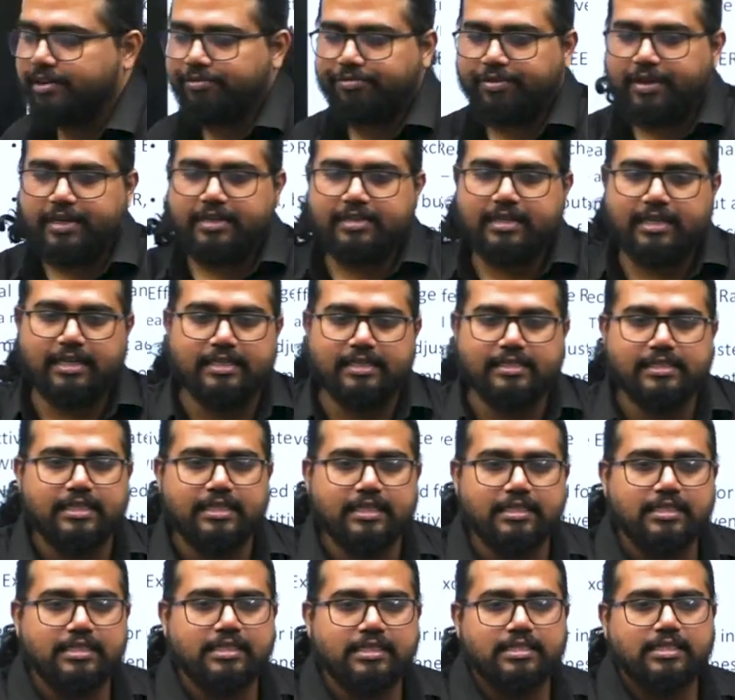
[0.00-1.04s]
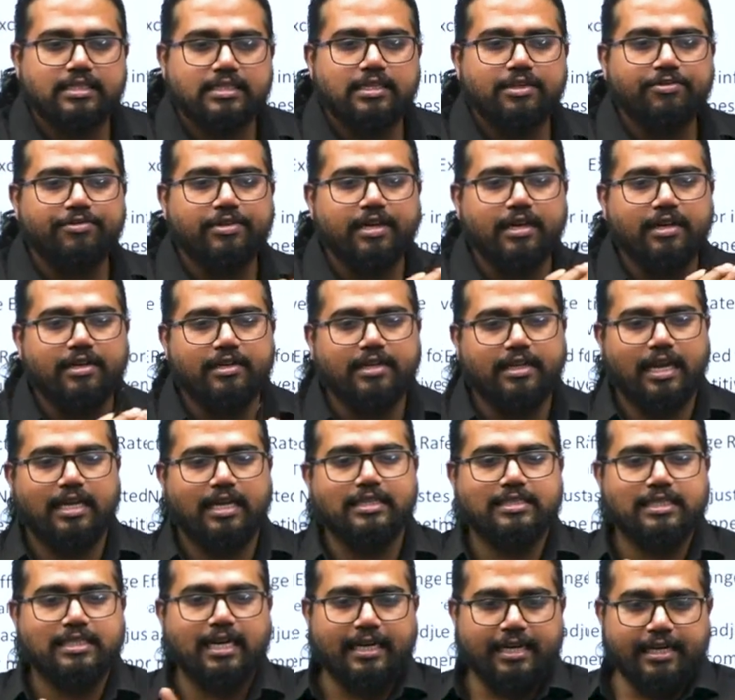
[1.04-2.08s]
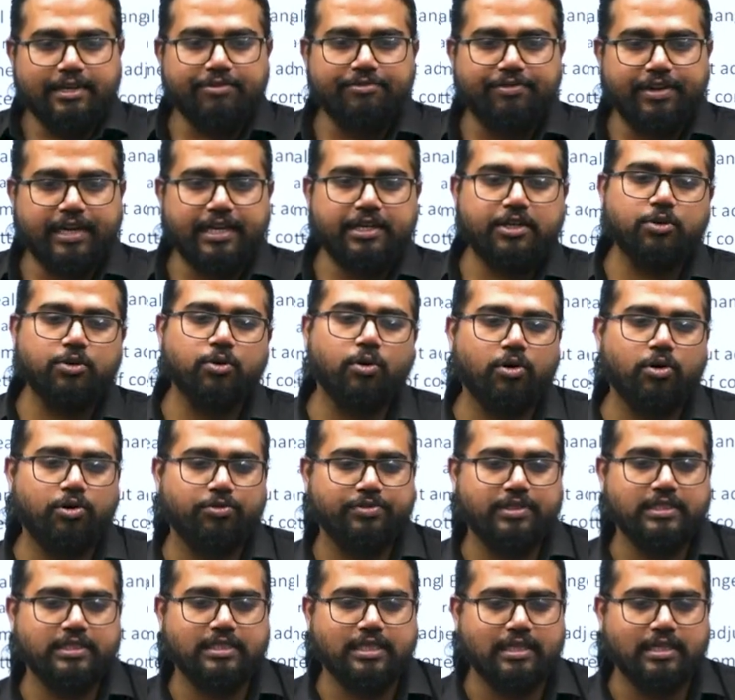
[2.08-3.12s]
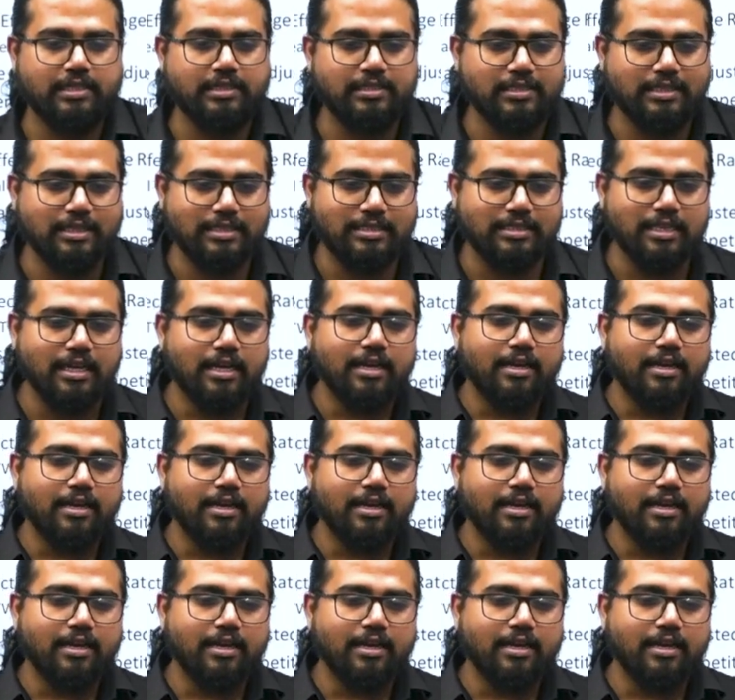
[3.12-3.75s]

different currencies is there, we are assigning weight to all of these currencies.